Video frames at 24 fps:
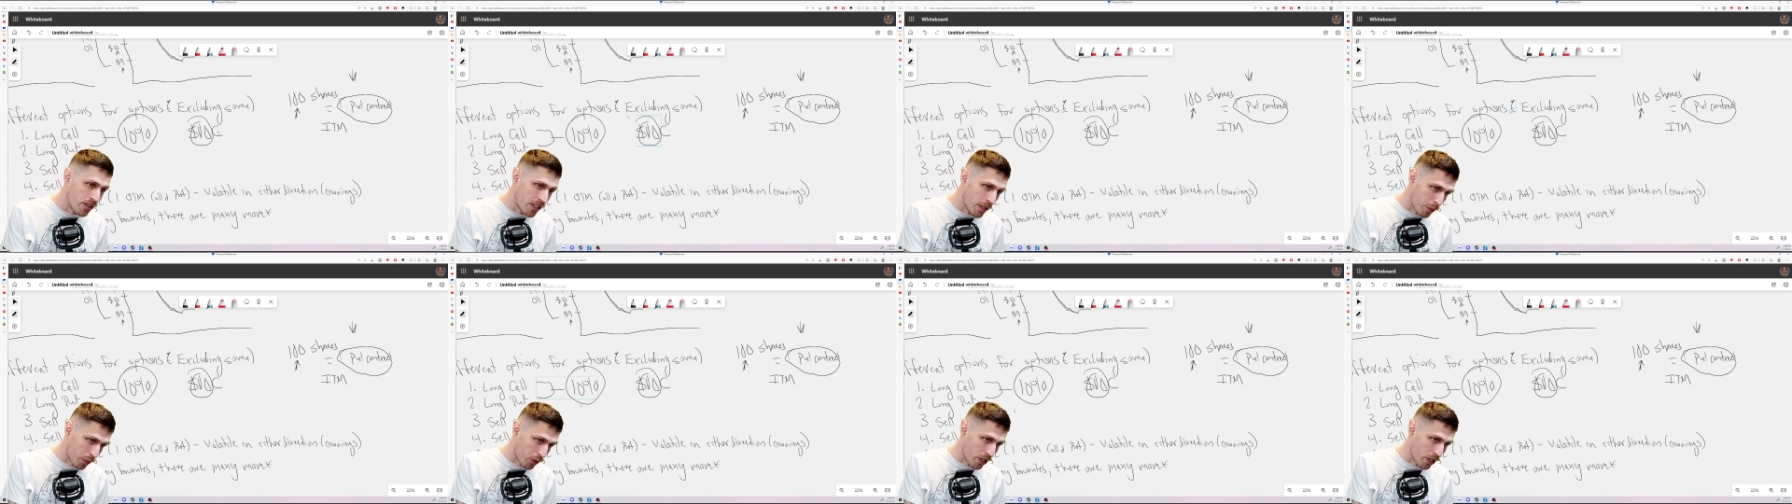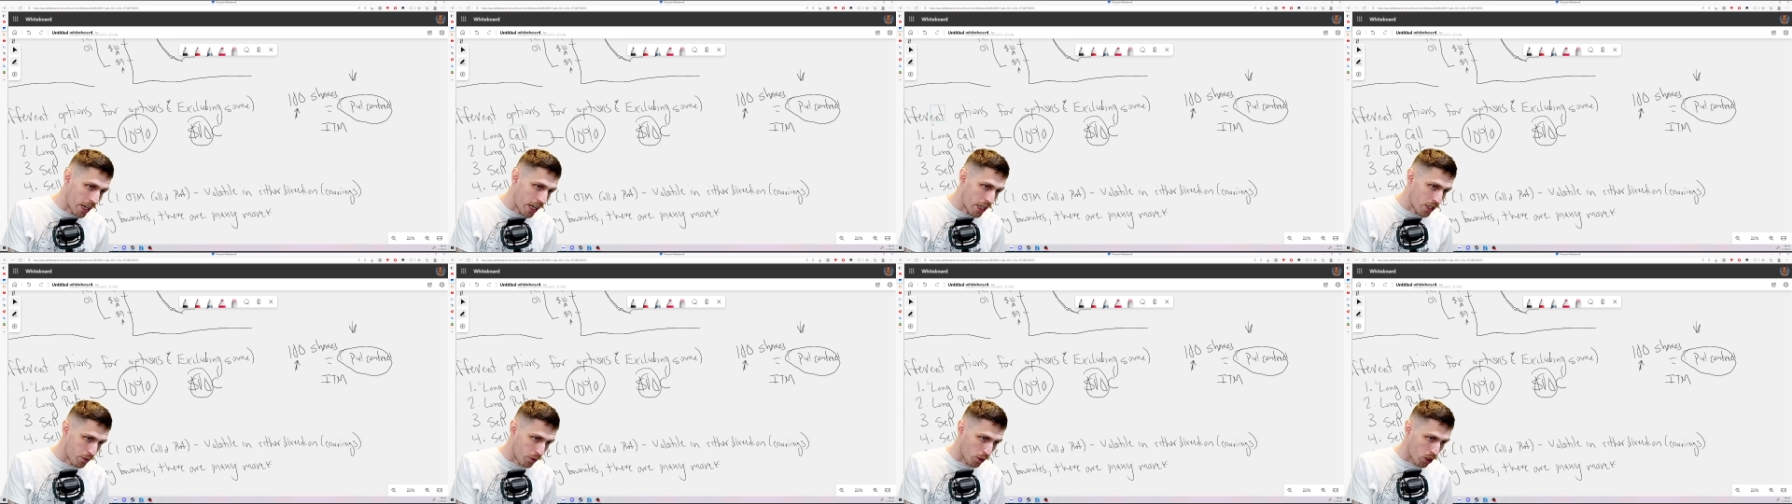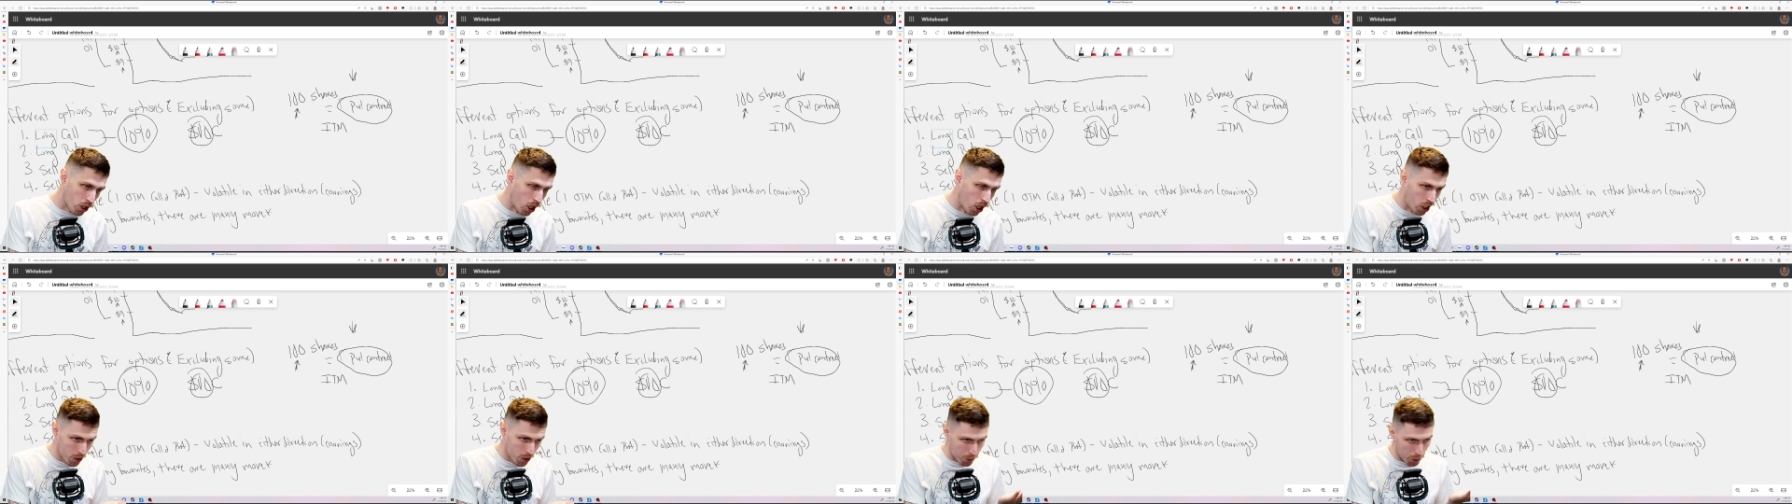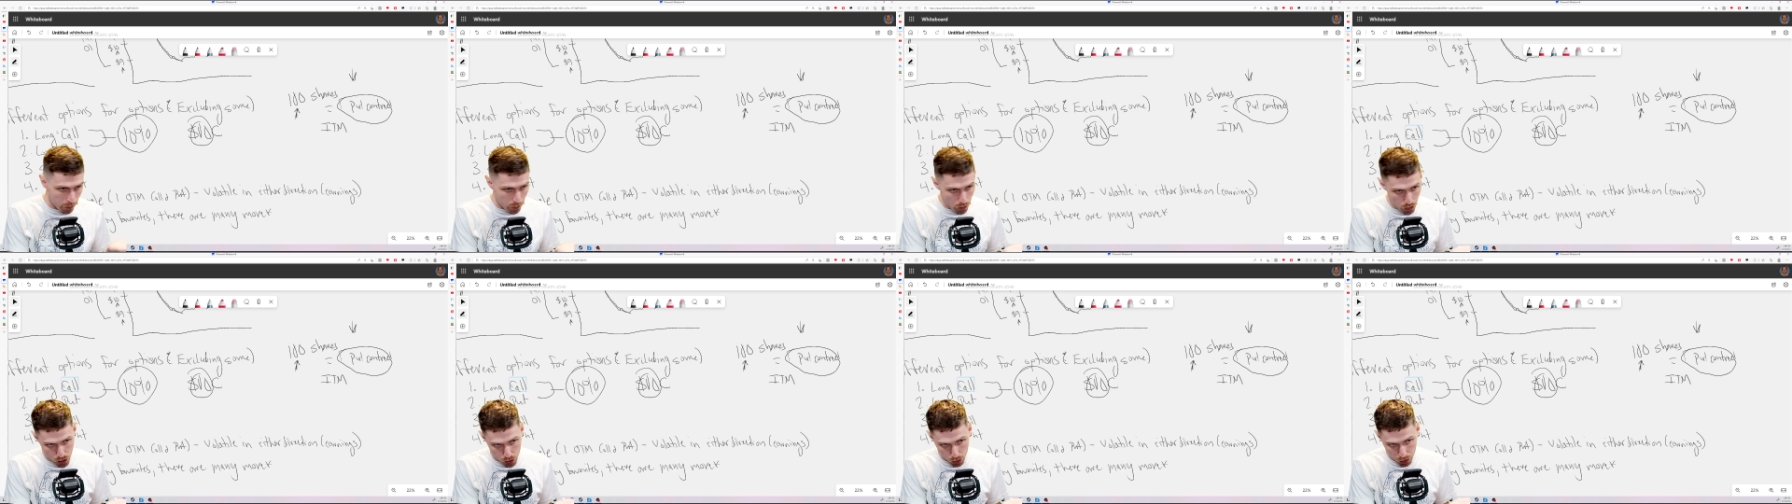typically hedge for calls, but
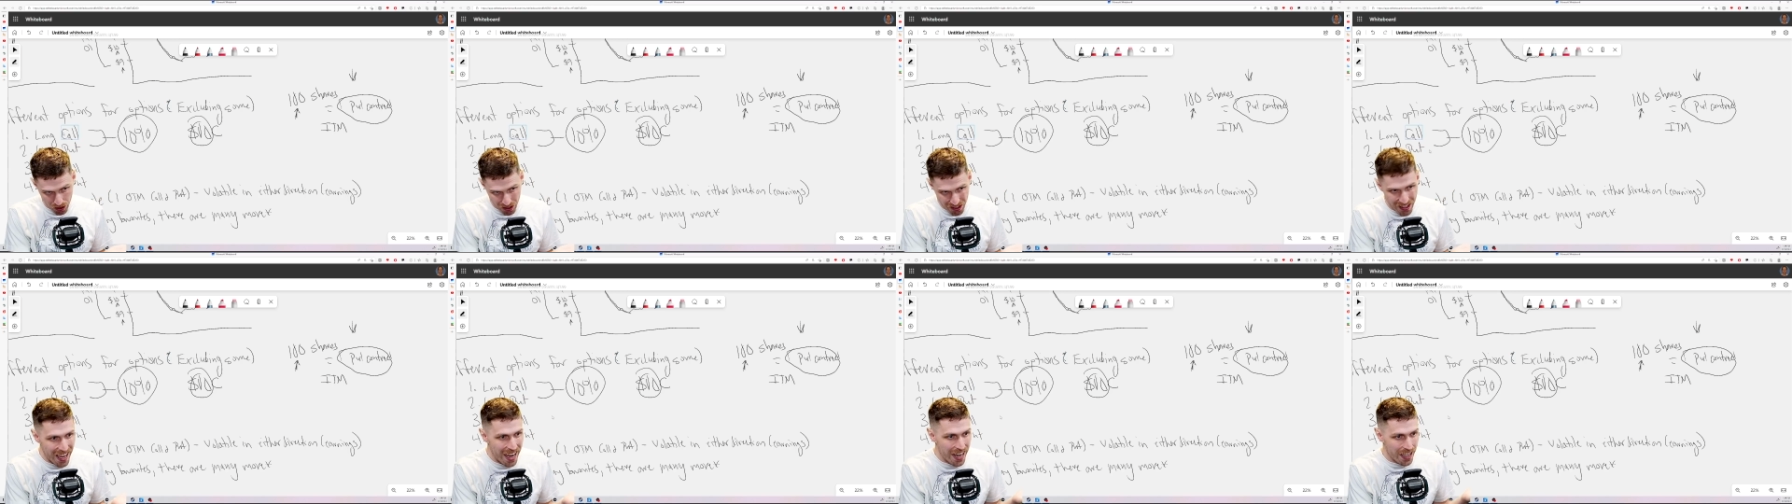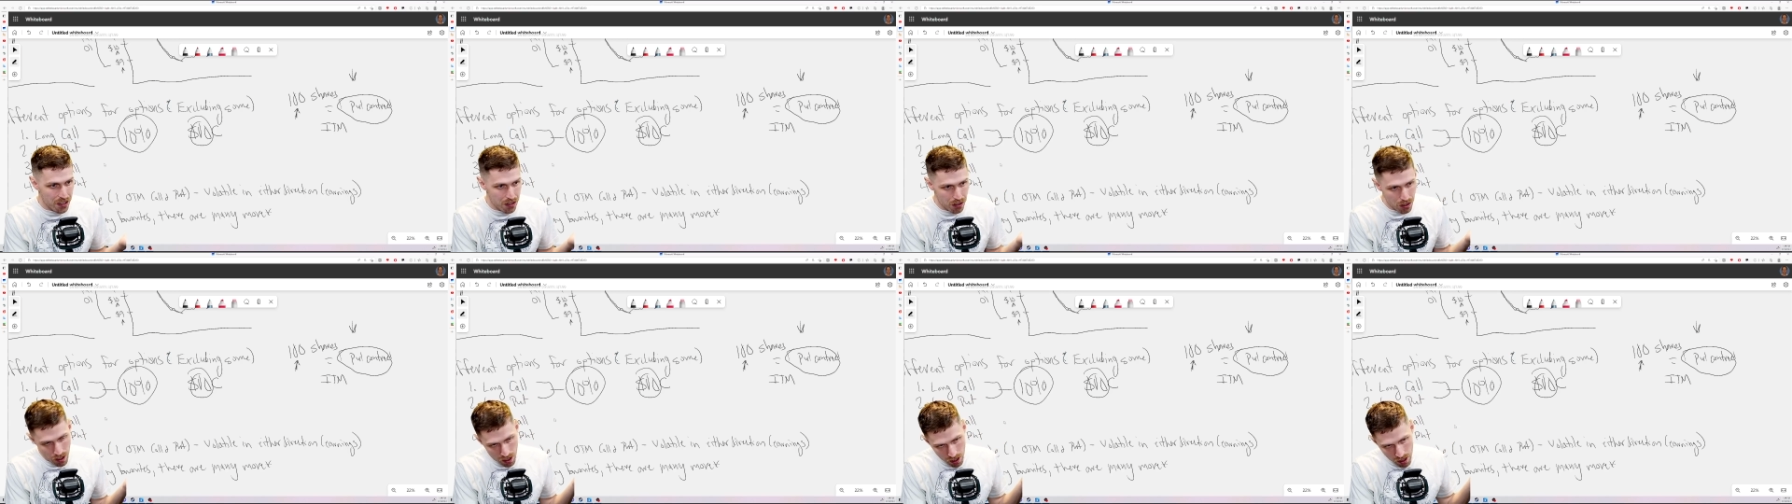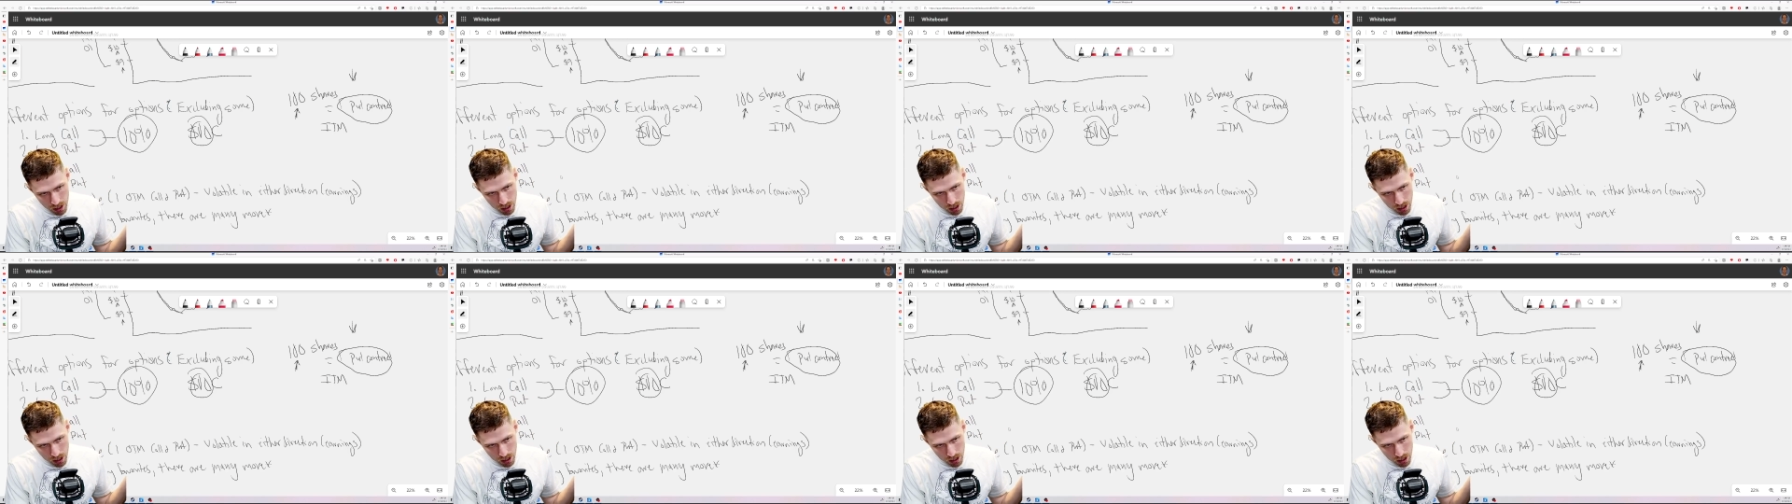if you short stocks,